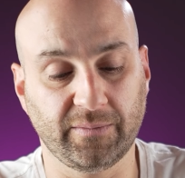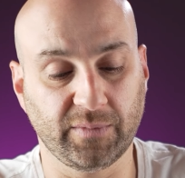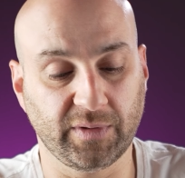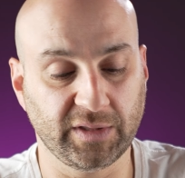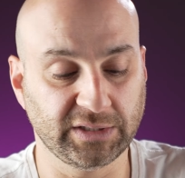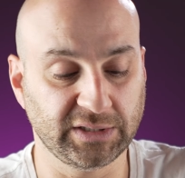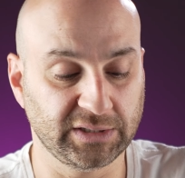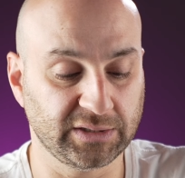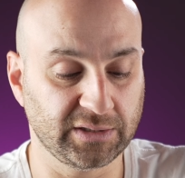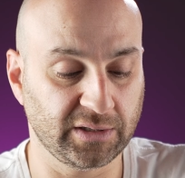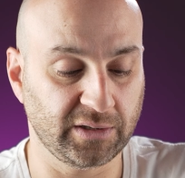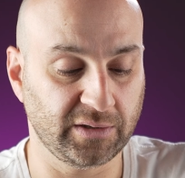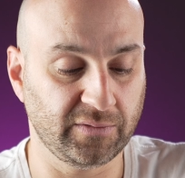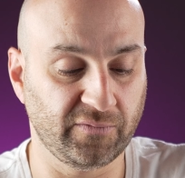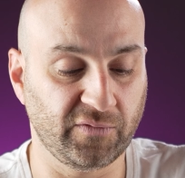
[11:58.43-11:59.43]
This is
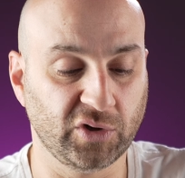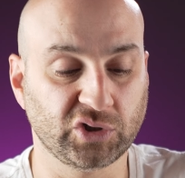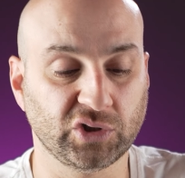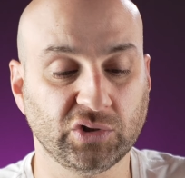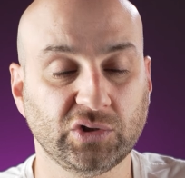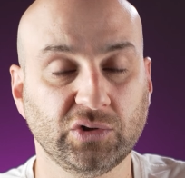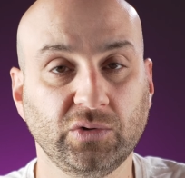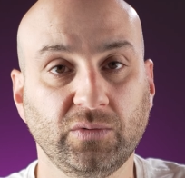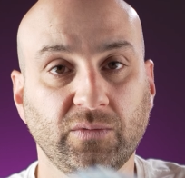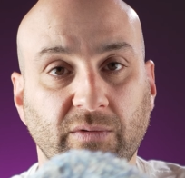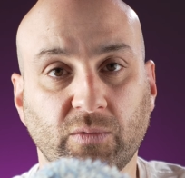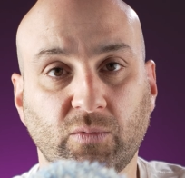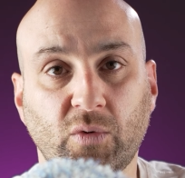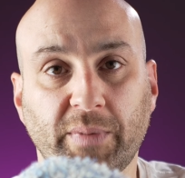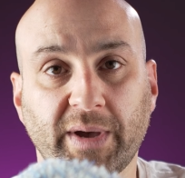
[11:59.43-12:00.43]
the version 2 of
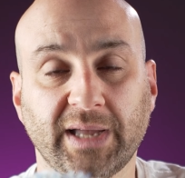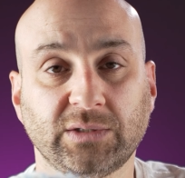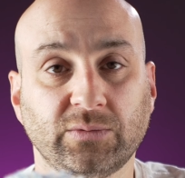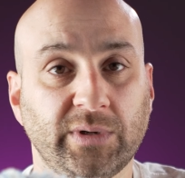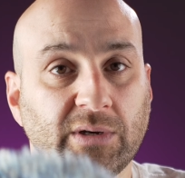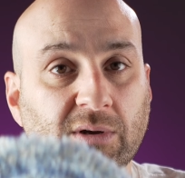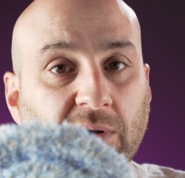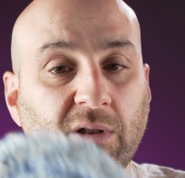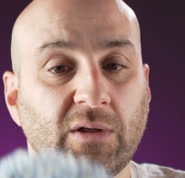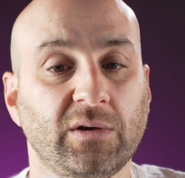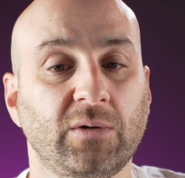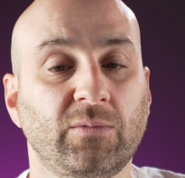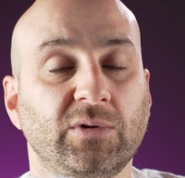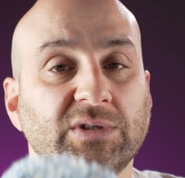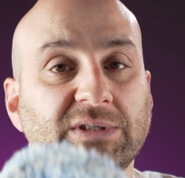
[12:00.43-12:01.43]
the wool pads. We no
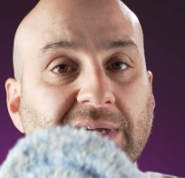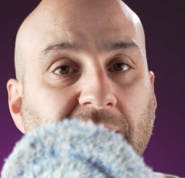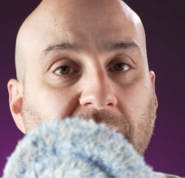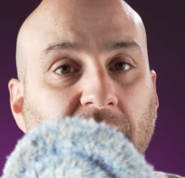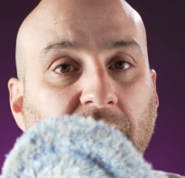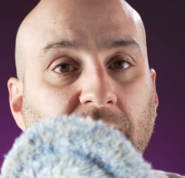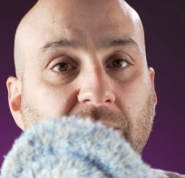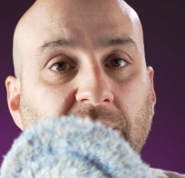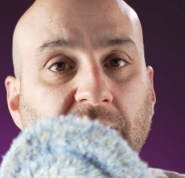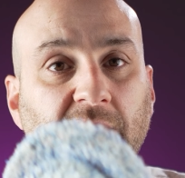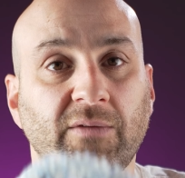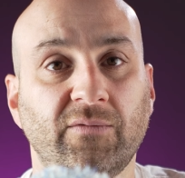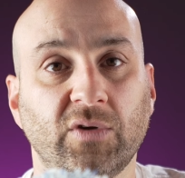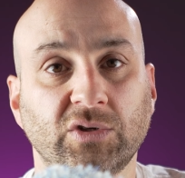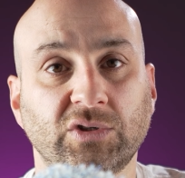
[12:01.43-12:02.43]
longer will sell
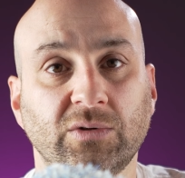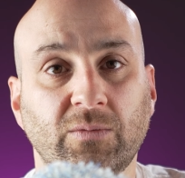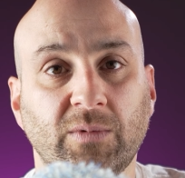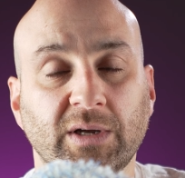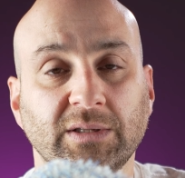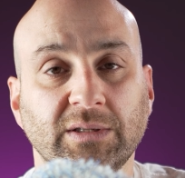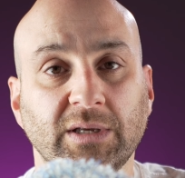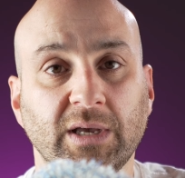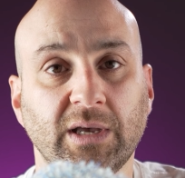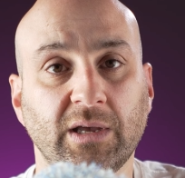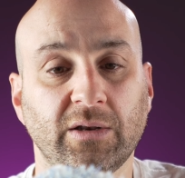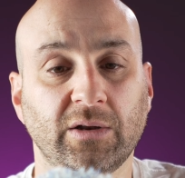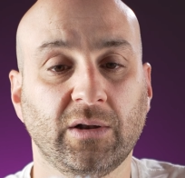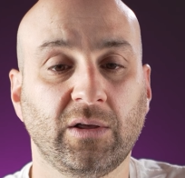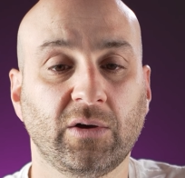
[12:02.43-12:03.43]
the version 1,
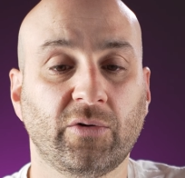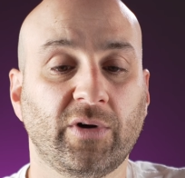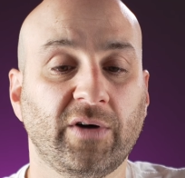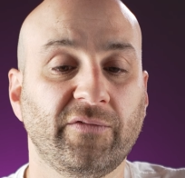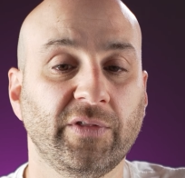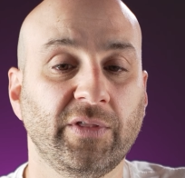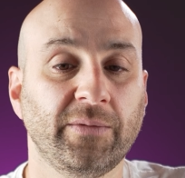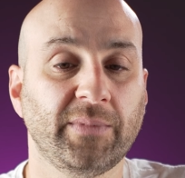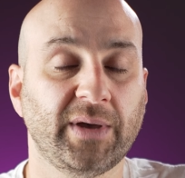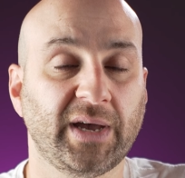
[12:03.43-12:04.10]
no longer offer them.